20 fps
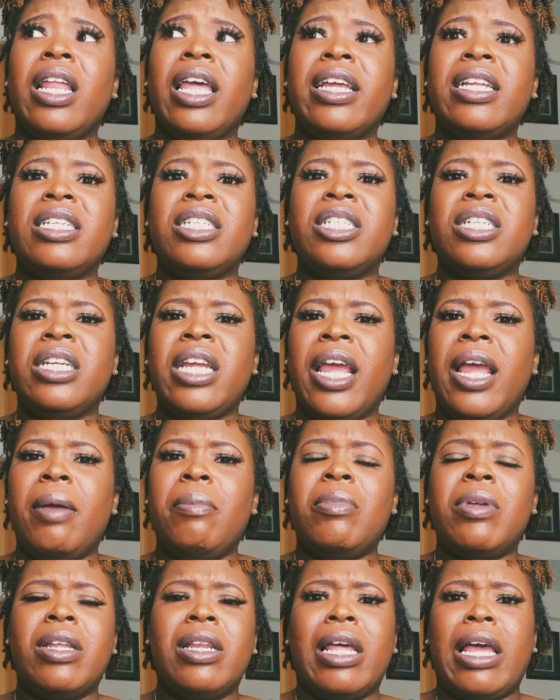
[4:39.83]
She had
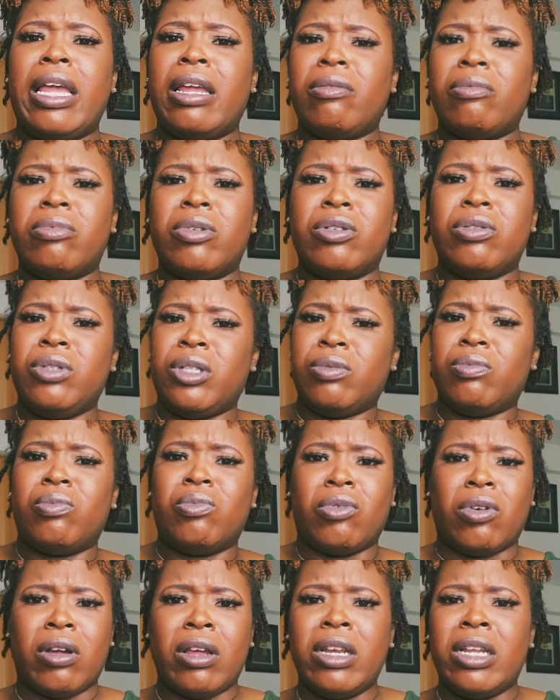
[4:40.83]
me do some
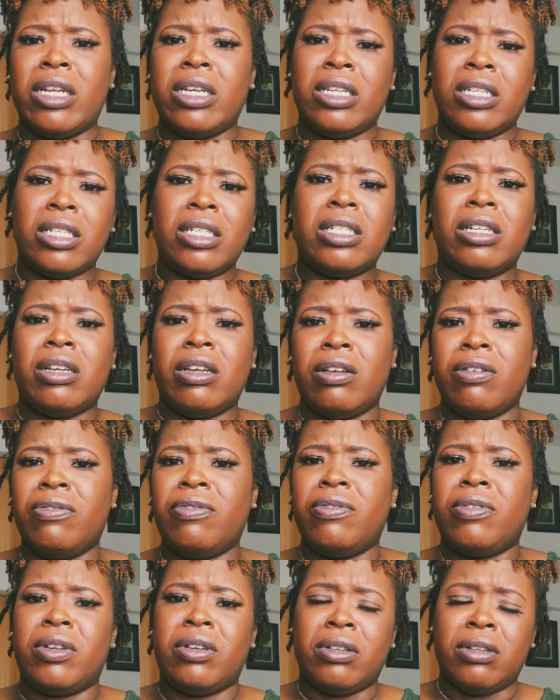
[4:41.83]
running and
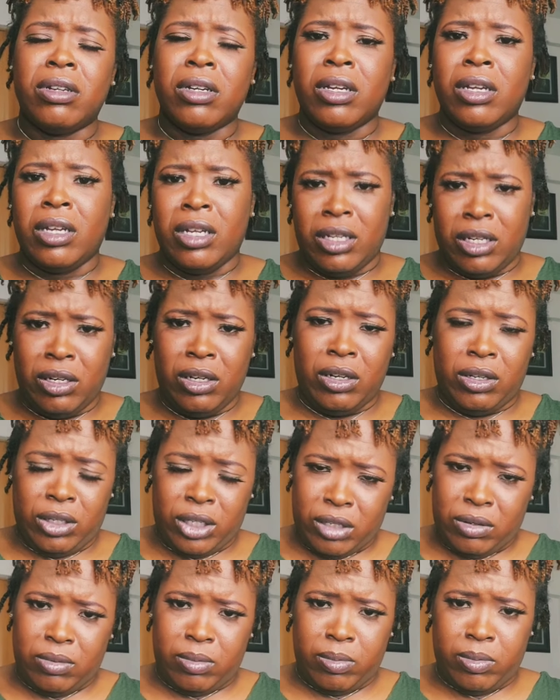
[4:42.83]
stuff. And,
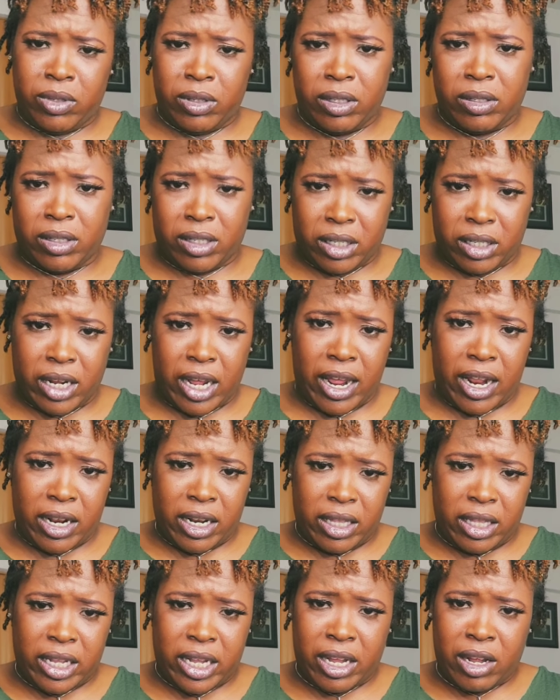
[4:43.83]
she had the
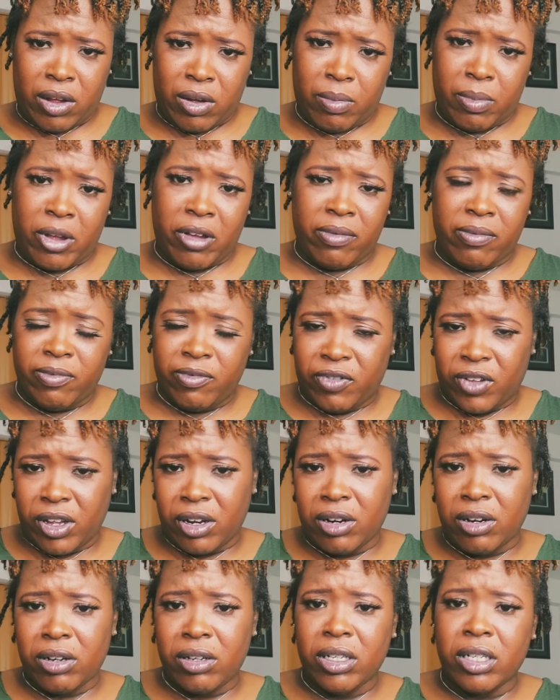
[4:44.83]
thing on my
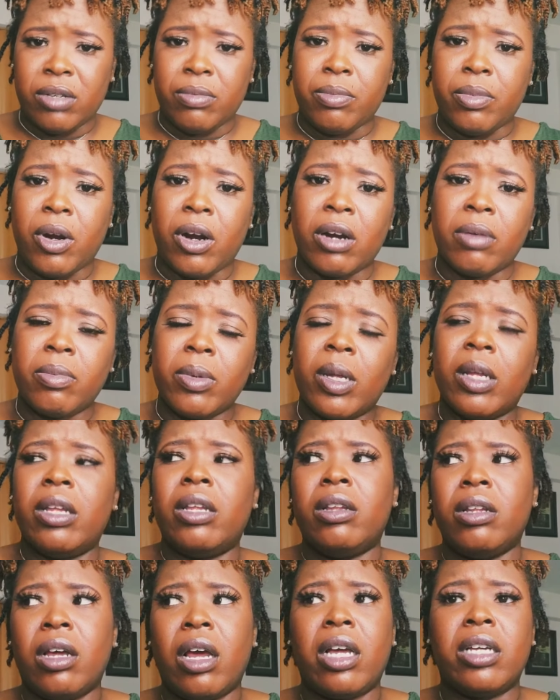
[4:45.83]
finger to mark my
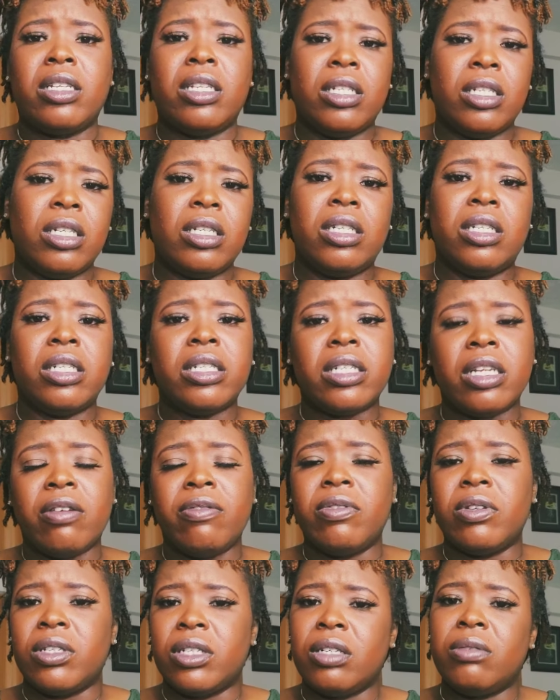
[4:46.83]
oxygen and stuff.
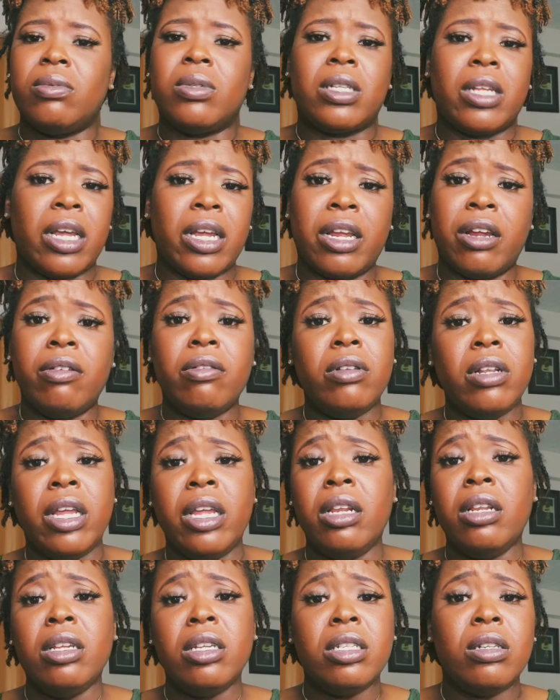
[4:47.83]
And she was like,
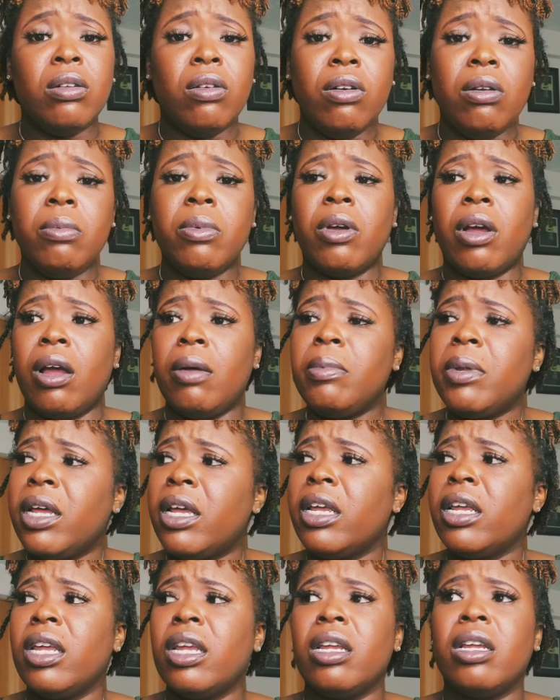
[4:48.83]
everything looks normal. I'm
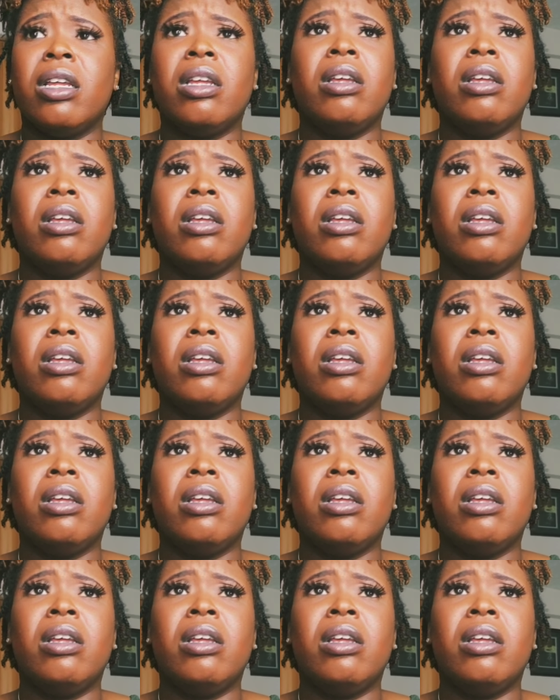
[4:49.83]
like,